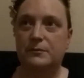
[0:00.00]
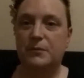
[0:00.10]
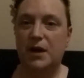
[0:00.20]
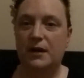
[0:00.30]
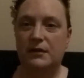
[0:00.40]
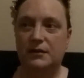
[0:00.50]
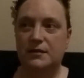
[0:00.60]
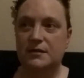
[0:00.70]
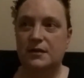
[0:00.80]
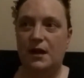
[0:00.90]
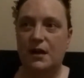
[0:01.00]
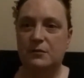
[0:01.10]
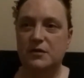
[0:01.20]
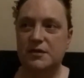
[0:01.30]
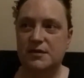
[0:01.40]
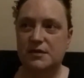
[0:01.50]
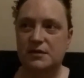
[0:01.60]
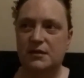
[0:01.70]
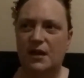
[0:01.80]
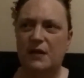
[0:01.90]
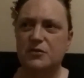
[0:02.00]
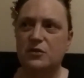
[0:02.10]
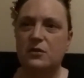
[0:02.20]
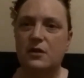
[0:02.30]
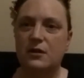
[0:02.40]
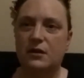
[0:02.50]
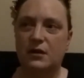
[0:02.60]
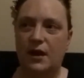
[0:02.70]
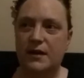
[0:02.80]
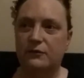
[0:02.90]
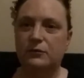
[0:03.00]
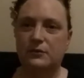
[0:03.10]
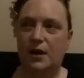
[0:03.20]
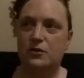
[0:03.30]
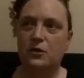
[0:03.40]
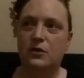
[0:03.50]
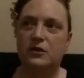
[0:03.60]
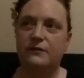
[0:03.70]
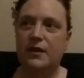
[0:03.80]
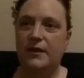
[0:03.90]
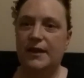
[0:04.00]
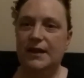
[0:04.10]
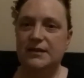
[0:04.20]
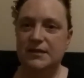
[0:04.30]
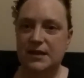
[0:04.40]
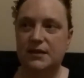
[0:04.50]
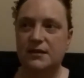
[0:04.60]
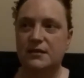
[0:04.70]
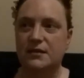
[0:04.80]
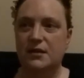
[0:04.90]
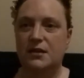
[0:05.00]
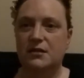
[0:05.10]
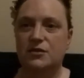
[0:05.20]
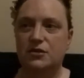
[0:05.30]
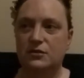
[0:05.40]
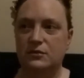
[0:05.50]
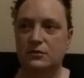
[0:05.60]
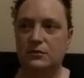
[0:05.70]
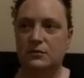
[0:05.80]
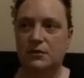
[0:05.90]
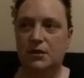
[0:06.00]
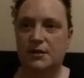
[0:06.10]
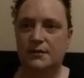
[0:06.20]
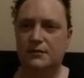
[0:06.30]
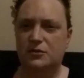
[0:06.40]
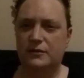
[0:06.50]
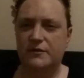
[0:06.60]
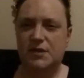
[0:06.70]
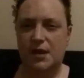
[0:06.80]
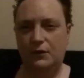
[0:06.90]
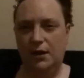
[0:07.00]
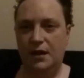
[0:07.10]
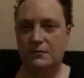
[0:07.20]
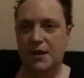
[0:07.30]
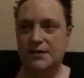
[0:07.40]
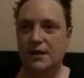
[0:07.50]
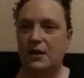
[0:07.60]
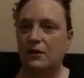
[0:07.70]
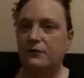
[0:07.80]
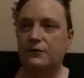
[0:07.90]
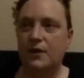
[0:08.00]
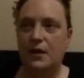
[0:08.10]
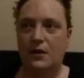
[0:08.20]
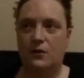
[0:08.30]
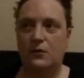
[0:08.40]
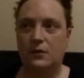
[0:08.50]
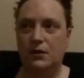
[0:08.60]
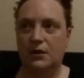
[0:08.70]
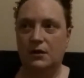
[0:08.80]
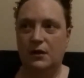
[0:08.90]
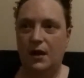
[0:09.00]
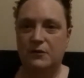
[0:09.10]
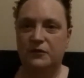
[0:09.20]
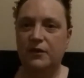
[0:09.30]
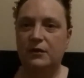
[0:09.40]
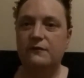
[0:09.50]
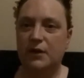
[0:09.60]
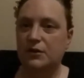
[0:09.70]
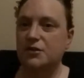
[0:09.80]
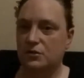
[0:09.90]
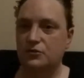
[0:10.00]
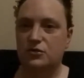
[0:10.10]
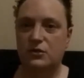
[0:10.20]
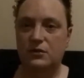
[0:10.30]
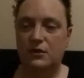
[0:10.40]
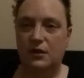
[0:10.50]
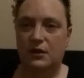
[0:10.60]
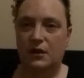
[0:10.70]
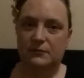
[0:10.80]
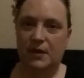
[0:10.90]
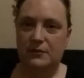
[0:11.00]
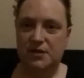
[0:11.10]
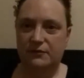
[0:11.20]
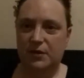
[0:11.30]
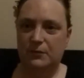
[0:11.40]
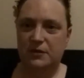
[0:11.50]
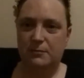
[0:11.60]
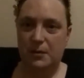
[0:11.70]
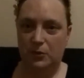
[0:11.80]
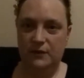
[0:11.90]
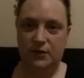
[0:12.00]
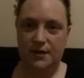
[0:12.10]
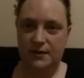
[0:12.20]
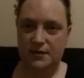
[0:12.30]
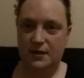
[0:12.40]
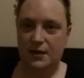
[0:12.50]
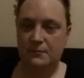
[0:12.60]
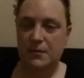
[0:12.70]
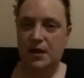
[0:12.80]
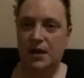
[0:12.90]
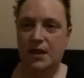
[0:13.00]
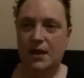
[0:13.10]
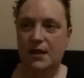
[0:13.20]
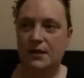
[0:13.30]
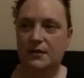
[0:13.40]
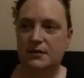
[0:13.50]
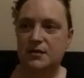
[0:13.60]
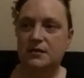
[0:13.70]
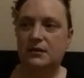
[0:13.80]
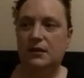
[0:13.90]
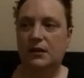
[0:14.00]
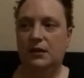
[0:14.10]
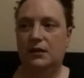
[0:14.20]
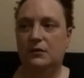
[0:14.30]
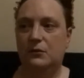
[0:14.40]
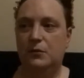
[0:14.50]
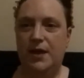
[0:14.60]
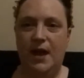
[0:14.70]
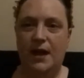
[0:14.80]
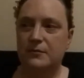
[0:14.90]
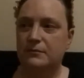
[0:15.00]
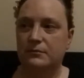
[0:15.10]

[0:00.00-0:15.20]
but I no longer felt like I needed to sort of segregate myself, or I was very, very social. I was living with my boyfriend at the time, and we had